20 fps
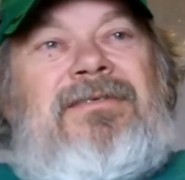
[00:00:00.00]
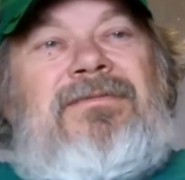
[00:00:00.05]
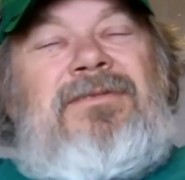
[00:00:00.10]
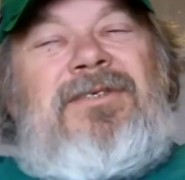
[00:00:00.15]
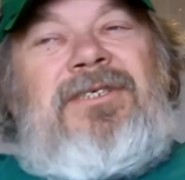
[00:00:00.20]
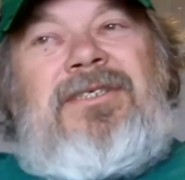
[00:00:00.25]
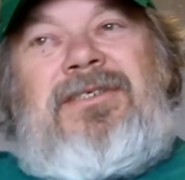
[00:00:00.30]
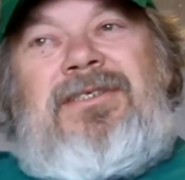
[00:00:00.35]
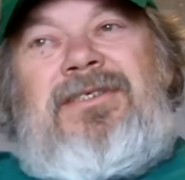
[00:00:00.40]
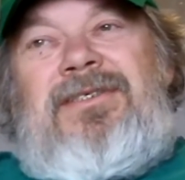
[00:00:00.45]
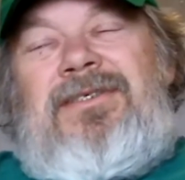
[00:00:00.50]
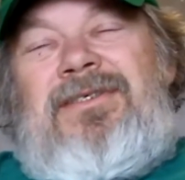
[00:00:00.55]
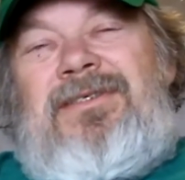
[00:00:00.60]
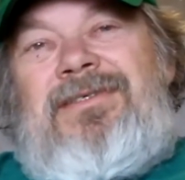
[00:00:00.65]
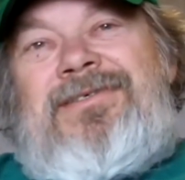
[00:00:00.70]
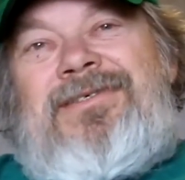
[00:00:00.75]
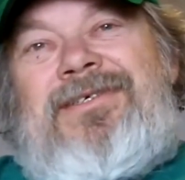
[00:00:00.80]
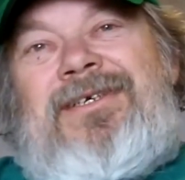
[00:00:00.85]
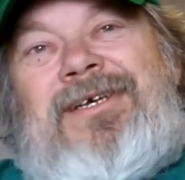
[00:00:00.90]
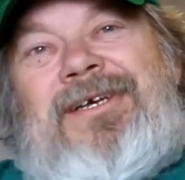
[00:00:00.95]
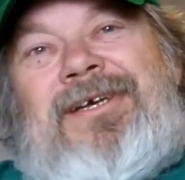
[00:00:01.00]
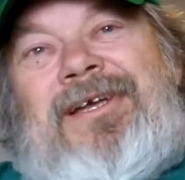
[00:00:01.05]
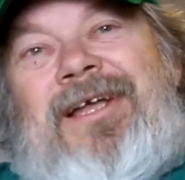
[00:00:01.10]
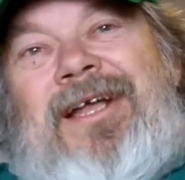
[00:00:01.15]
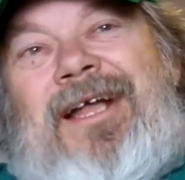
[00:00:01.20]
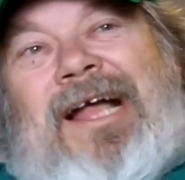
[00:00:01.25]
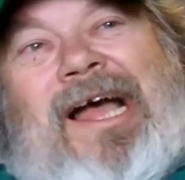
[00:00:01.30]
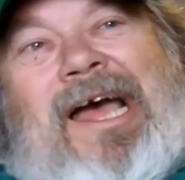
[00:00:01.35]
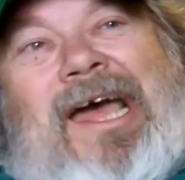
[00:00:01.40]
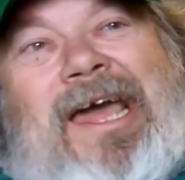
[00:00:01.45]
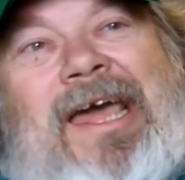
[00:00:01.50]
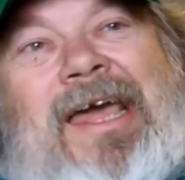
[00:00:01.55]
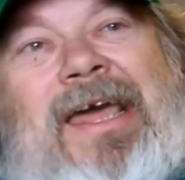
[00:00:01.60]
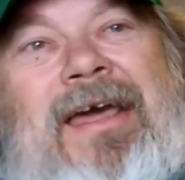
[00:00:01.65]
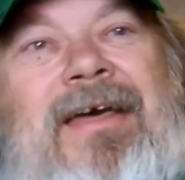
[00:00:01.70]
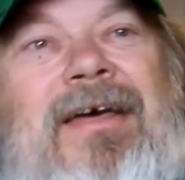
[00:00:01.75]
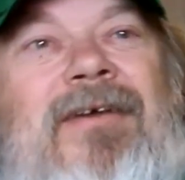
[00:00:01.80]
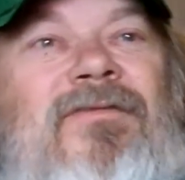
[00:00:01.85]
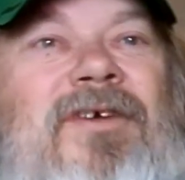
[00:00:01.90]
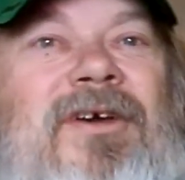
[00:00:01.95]
which I,
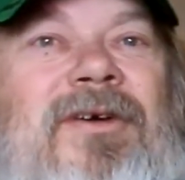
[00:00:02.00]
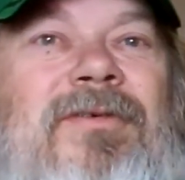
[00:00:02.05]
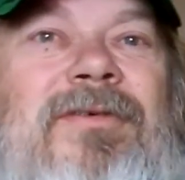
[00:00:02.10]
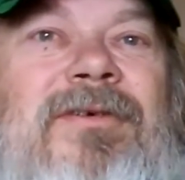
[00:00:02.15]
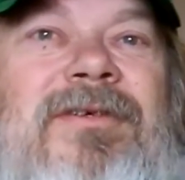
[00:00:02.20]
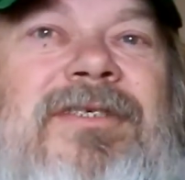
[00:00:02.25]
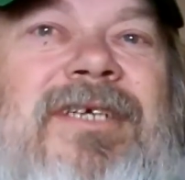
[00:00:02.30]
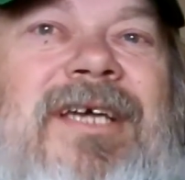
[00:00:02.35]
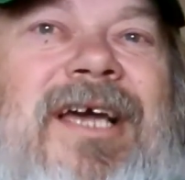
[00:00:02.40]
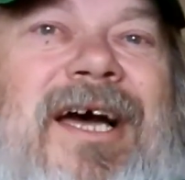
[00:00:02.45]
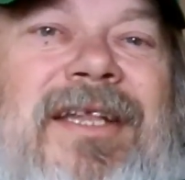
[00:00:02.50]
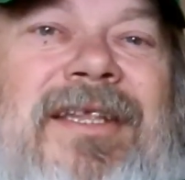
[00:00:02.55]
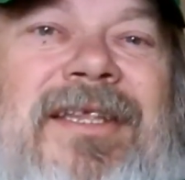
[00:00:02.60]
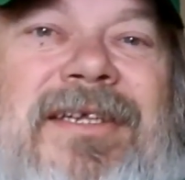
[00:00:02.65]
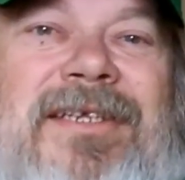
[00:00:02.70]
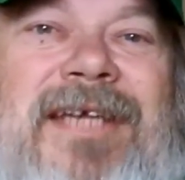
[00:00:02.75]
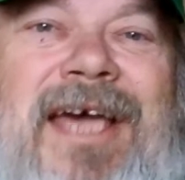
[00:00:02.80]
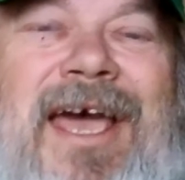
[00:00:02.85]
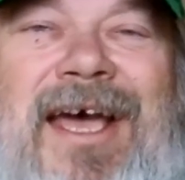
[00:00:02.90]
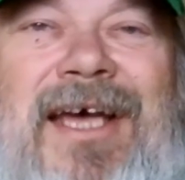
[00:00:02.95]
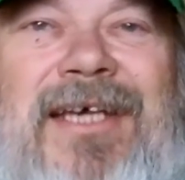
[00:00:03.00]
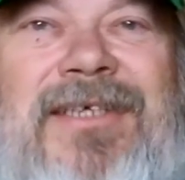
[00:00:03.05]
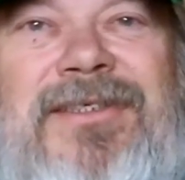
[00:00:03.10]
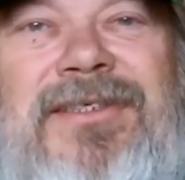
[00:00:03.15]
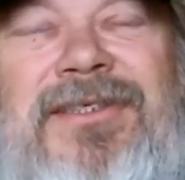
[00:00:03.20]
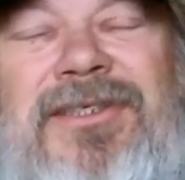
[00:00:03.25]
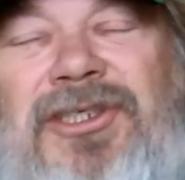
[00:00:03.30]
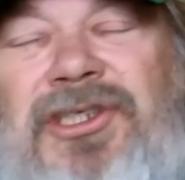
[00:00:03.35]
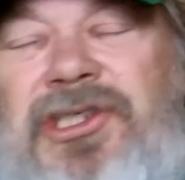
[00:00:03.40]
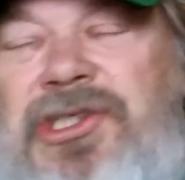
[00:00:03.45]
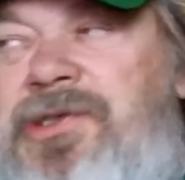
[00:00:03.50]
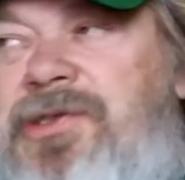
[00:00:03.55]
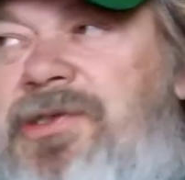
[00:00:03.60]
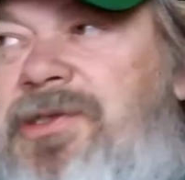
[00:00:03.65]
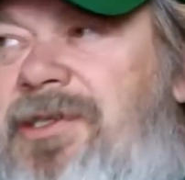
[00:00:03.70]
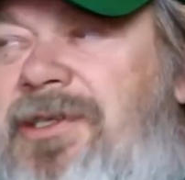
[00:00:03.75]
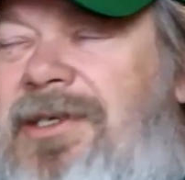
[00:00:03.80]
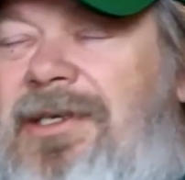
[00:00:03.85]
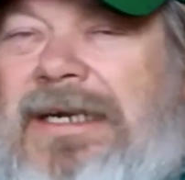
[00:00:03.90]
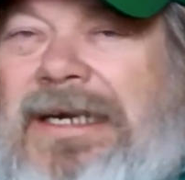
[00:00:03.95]
of course, got the task of
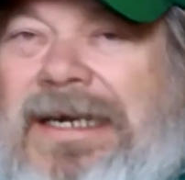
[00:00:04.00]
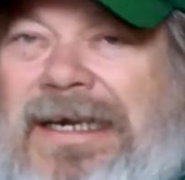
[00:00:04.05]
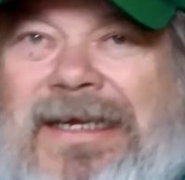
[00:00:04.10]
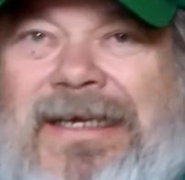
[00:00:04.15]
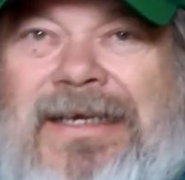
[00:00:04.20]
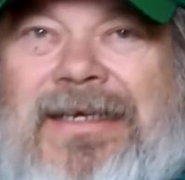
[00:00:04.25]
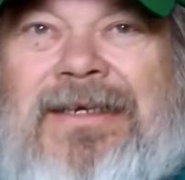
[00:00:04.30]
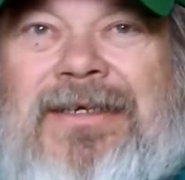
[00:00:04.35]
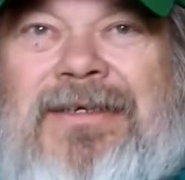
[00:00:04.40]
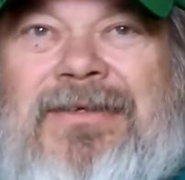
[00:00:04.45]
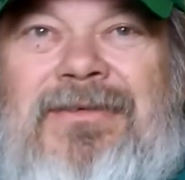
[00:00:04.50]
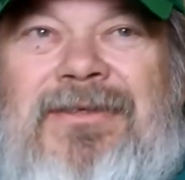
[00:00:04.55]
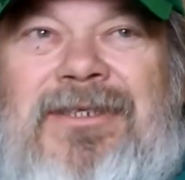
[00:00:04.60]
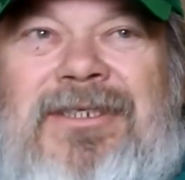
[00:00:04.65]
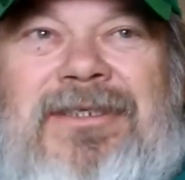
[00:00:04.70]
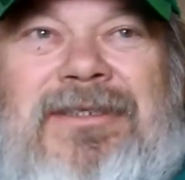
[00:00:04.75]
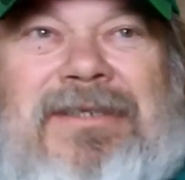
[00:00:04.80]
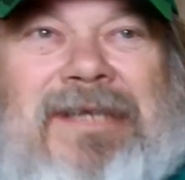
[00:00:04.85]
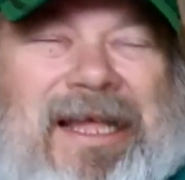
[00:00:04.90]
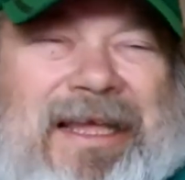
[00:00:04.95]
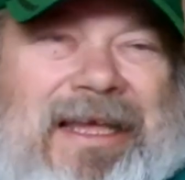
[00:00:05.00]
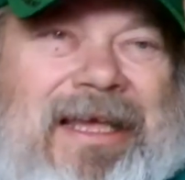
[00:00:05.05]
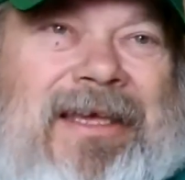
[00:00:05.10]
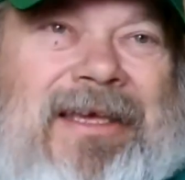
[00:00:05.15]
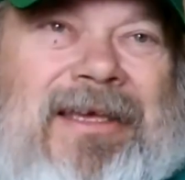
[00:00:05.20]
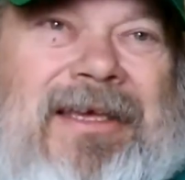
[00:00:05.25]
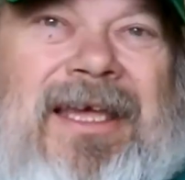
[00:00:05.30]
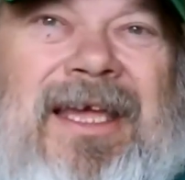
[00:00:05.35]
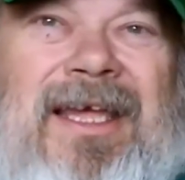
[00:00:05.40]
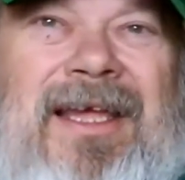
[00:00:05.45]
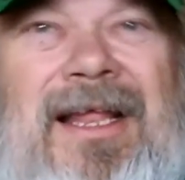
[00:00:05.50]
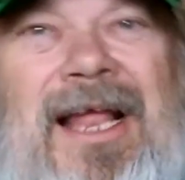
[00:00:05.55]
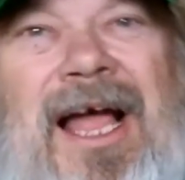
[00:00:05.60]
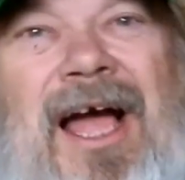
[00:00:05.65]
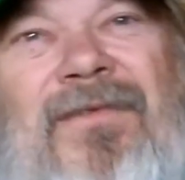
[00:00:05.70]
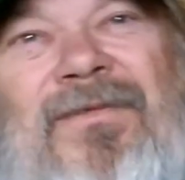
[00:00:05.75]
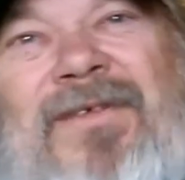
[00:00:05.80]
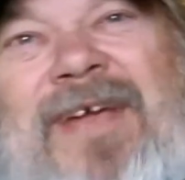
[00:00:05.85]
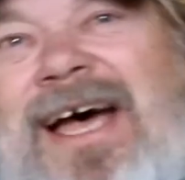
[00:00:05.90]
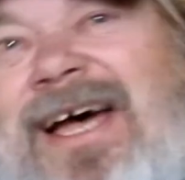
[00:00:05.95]
shooting her, which
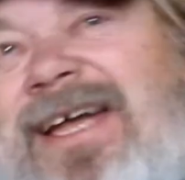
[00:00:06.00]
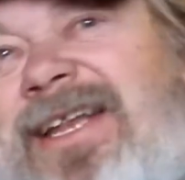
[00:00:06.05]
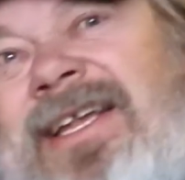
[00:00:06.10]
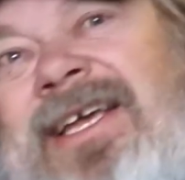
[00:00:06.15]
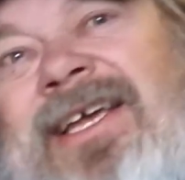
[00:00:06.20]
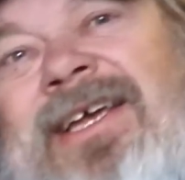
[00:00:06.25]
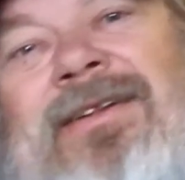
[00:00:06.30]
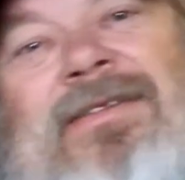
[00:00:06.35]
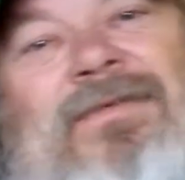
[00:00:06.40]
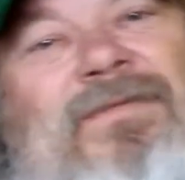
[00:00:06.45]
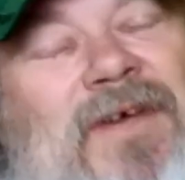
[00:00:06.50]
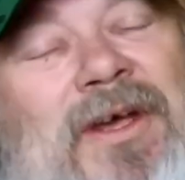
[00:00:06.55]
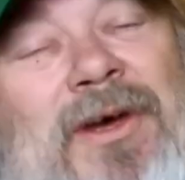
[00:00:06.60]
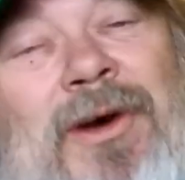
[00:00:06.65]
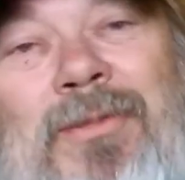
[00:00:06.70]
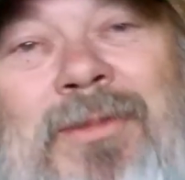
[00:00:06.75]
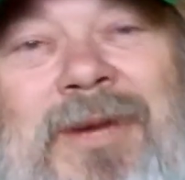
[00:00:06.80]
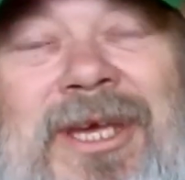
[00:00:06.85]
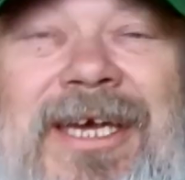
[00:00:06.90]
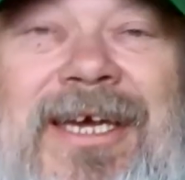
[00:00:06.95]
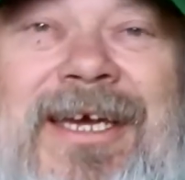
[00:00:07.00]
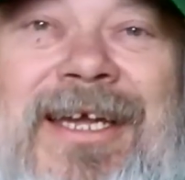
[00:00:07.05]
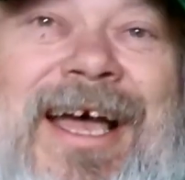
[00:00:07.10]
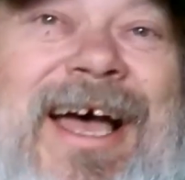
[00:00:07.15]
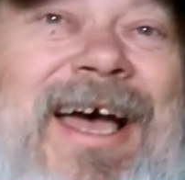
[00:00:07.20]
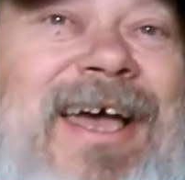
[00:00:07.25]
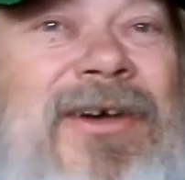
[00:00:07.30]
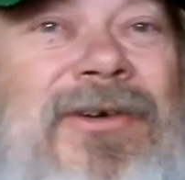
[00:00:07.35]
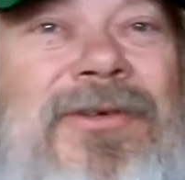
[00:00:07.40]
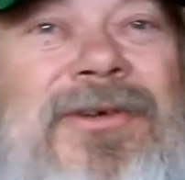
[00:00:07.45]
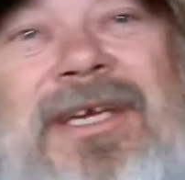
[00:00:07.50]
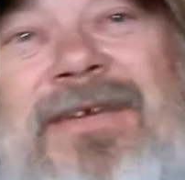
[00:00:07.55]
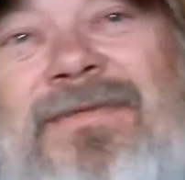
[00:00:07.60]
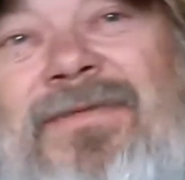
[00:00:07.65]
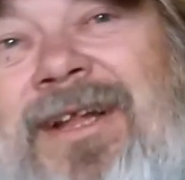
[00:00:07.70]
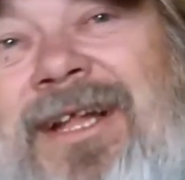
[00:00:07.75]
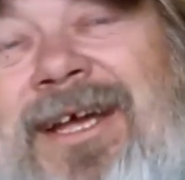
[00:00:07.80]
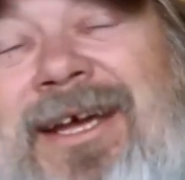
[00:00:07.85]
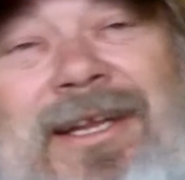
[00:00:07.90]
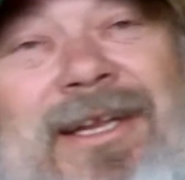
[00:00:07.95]
I've got needle phobia, and I don't
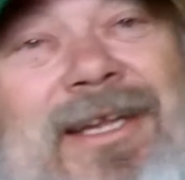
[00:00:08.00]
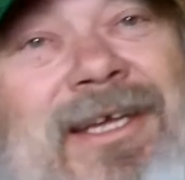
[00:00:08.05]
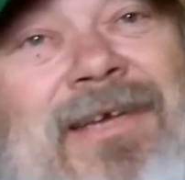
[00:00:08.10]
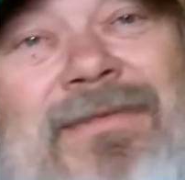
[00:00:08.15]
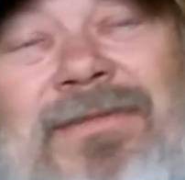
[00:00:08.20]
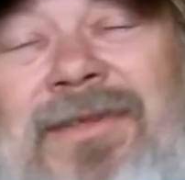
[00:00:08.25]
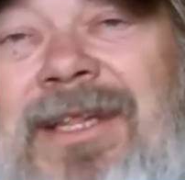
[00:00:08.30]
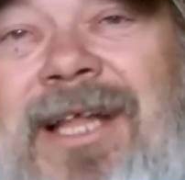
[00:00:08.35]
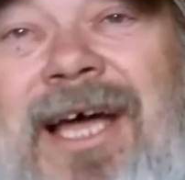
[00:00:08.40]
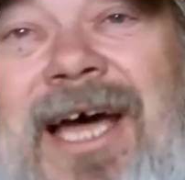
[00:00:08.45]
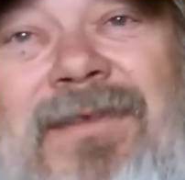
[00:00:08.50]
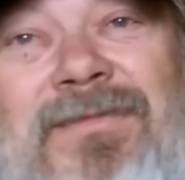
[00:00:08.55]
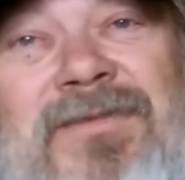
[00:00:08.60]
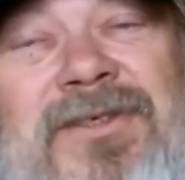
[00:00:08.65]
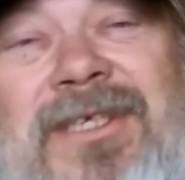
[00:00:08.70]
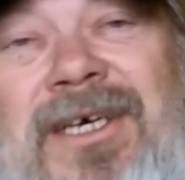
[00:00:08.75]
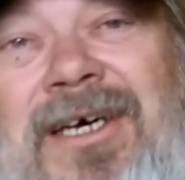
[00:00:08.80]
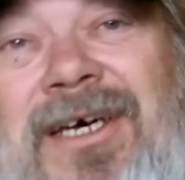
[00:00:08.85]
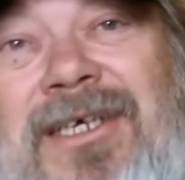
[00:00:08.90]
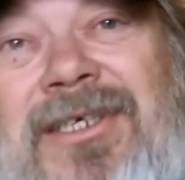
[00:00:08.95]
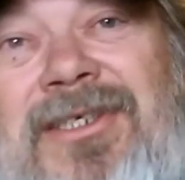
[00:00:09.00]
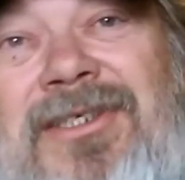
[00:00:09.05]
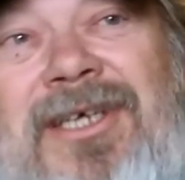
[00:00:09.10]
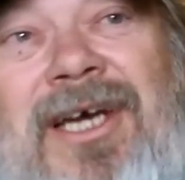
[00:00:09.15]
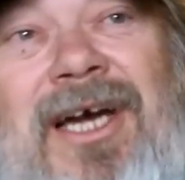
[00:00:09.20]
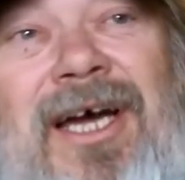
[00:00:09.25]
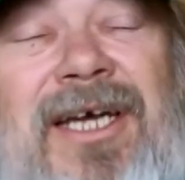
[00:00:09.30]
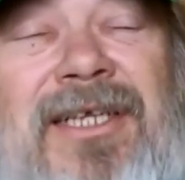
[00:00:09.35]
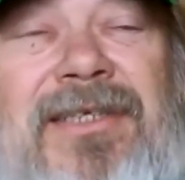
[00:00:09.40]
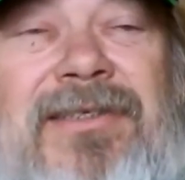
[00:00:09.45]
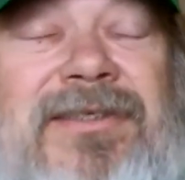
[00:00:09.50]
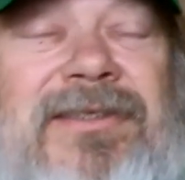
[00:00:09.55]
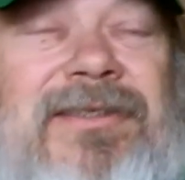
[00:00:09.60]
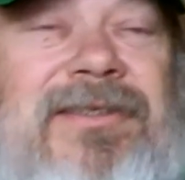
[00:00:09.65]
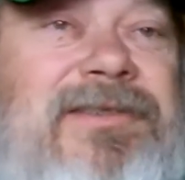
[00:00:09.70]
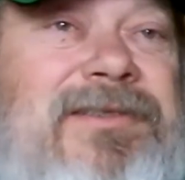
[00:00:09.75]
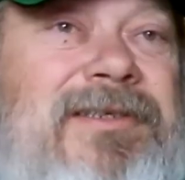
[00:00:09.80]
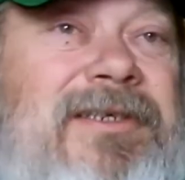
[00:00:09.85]
even like to give the livestock shots.